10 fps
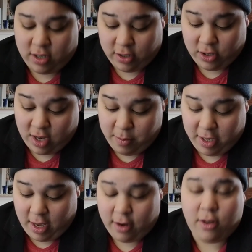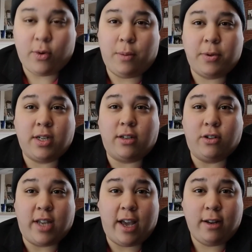I'll just say them again. You want to protect
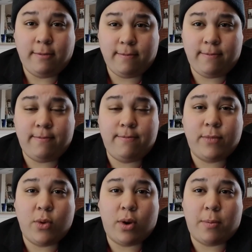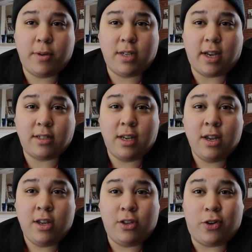your data. You want to protect
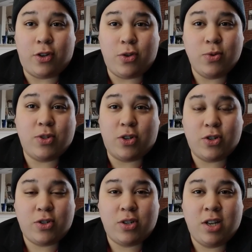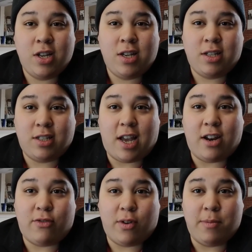your users'
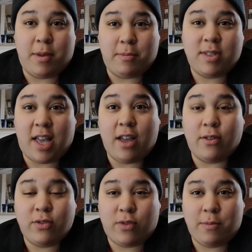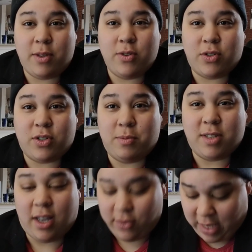data from themselves, from the users
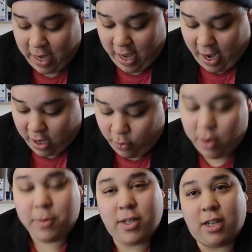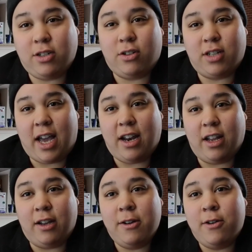themselves, and you want to protect your
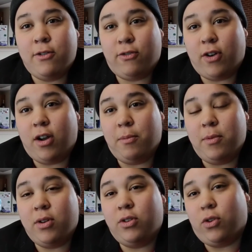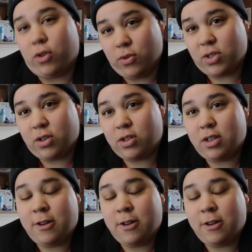data from your users.